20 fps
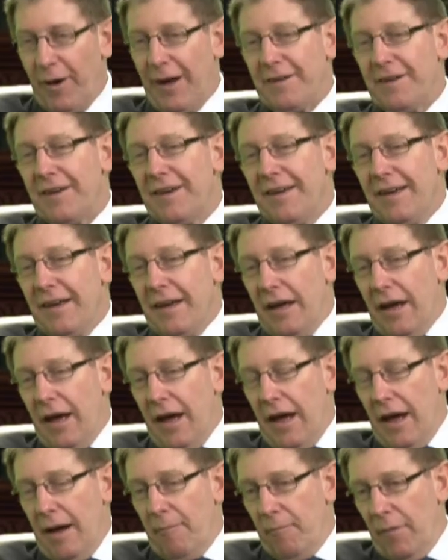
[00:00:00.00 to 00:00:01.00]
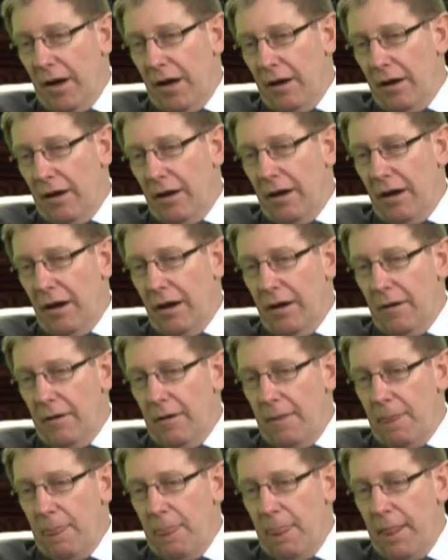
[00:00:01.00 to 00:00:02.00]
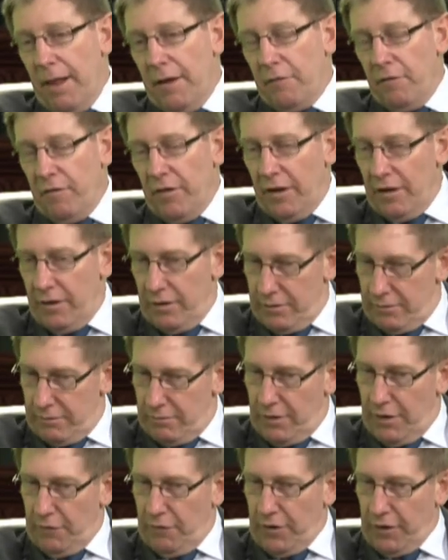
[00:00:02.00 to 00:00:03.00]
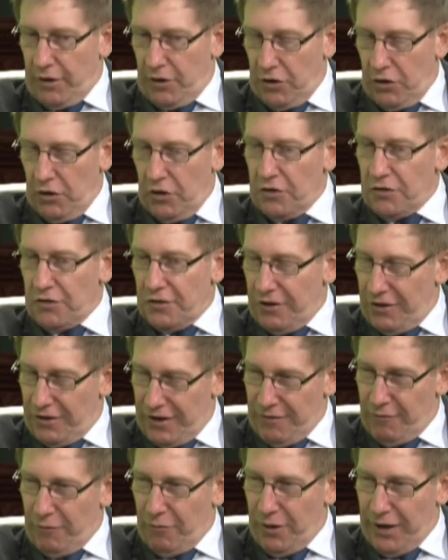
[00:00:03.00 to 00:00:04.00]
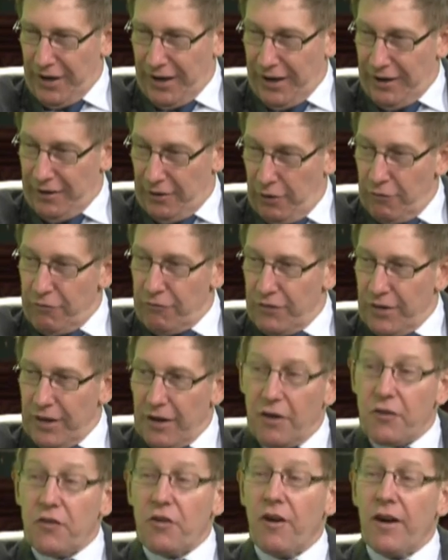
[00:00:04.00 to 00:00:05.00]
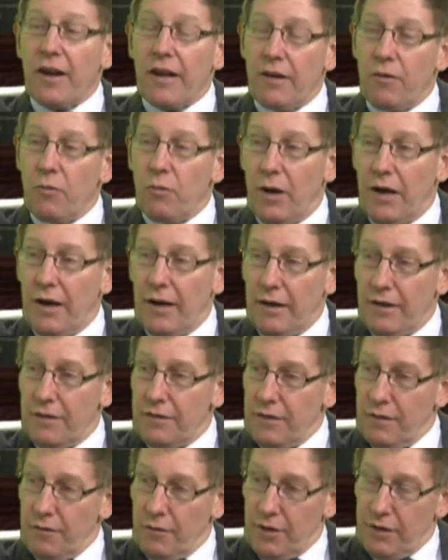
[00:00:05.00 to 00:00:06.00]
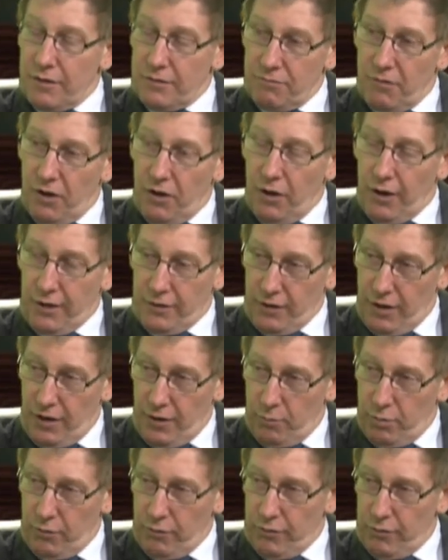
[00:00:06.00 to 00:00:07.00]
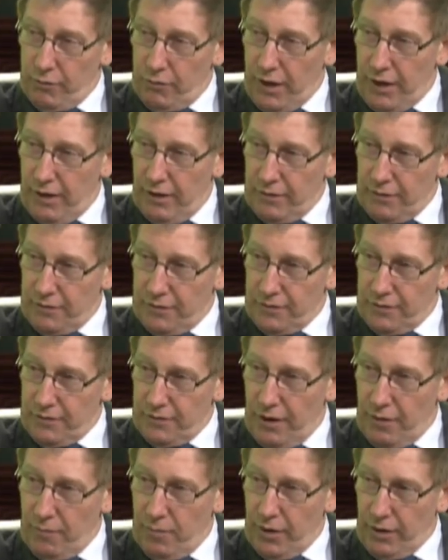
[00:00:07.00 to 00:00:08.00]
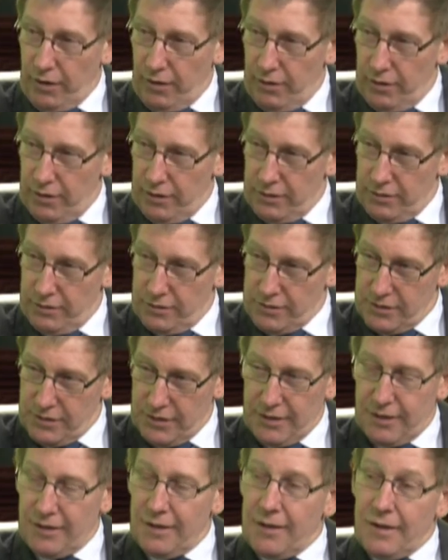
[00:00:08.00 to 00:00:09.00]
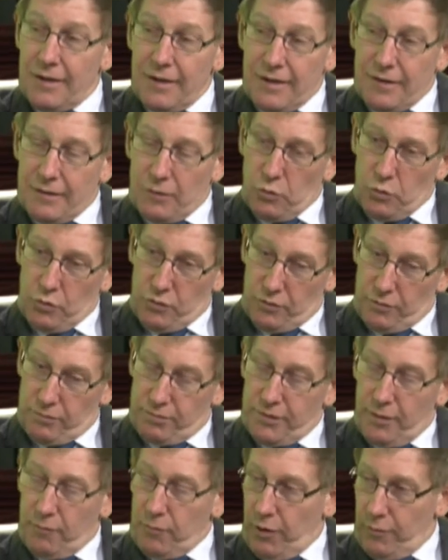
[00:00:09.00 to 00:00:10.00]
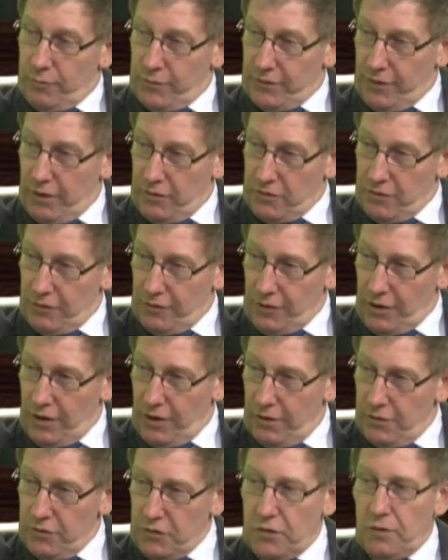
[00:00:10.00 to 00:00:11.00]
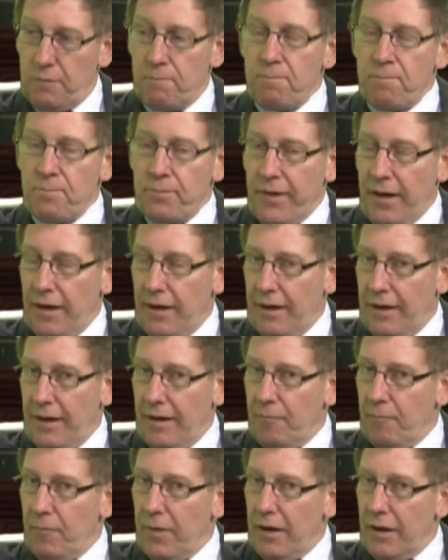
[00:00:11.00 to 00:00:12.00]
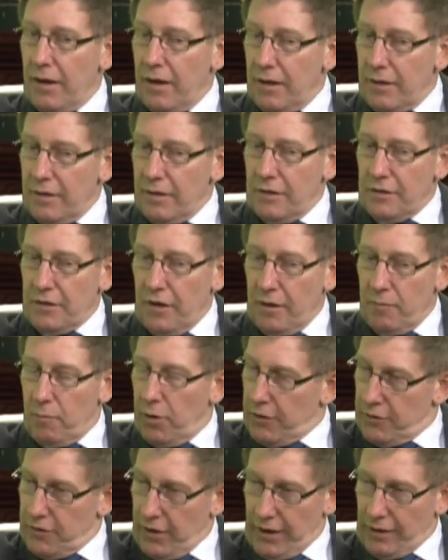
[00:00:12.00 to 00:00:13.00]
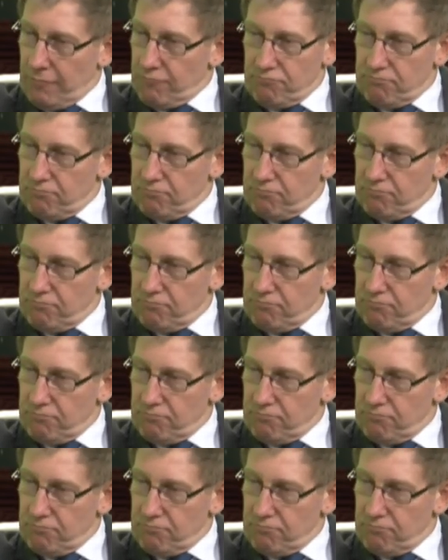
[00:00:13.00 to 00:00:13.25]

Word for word: but um, if if it occurs that I have a weekend off, then I try to get away. So yeah. Mm. I, I, like to go to Point Lookout on Stradbroke oh, yeah, Island nice. uh, or sometimes Sunshine Coast. Um, so you might take